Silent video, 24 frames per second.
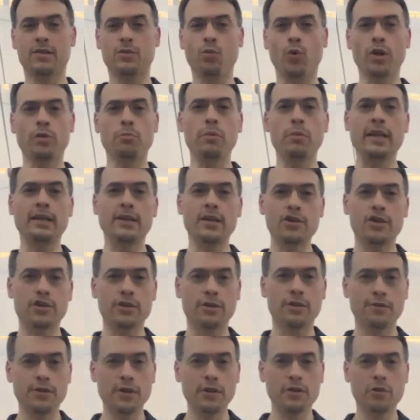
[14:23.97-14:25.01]
what my teacher
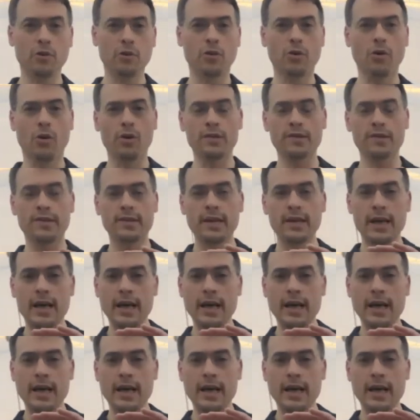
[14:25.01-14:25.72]
Fito calls